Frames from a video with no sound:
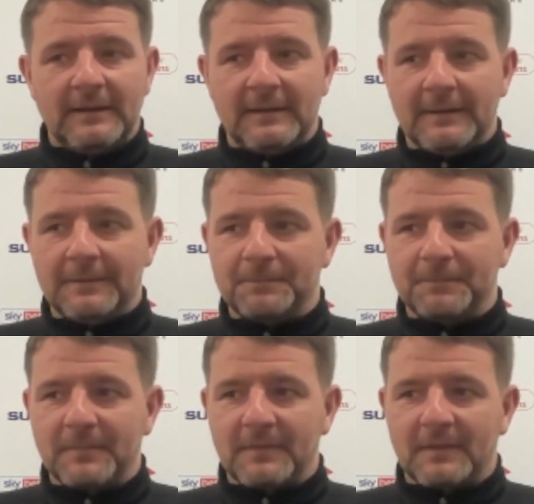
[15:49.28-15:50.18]

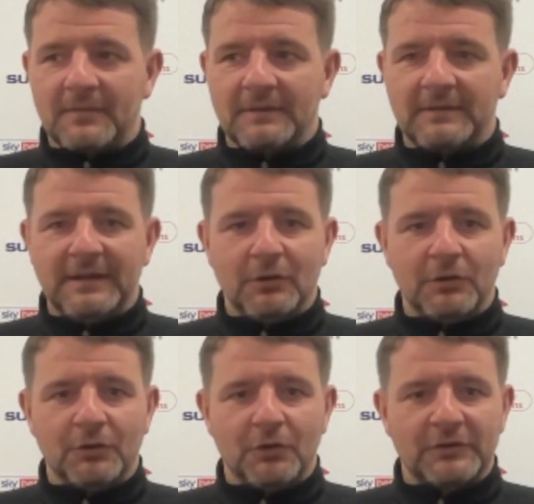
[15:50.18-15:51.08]
Uh, I think
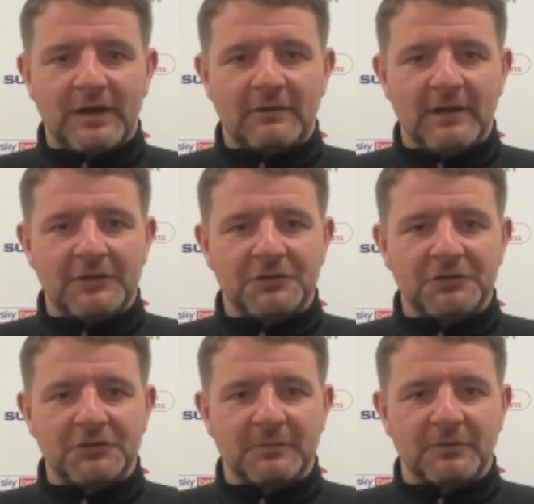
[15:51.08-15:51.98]
Dino knows our
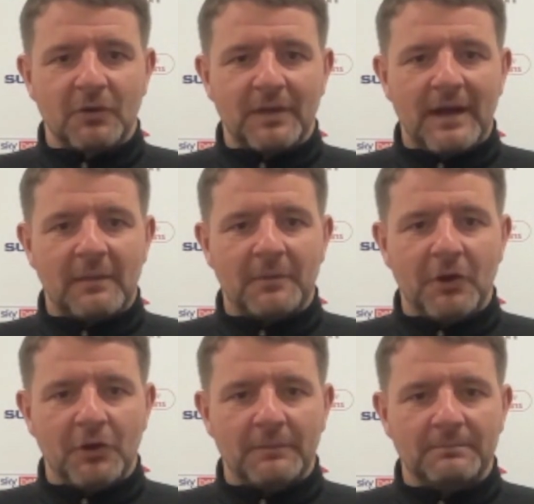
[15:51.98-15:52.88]
relationship to know that
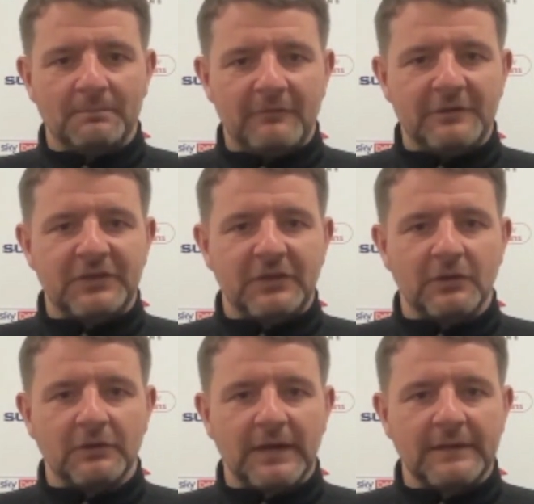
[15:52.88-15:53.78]
I'll be on him every
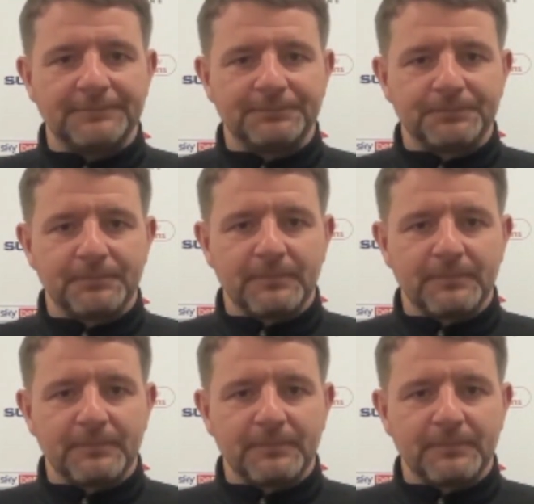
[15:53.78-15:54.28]
single day.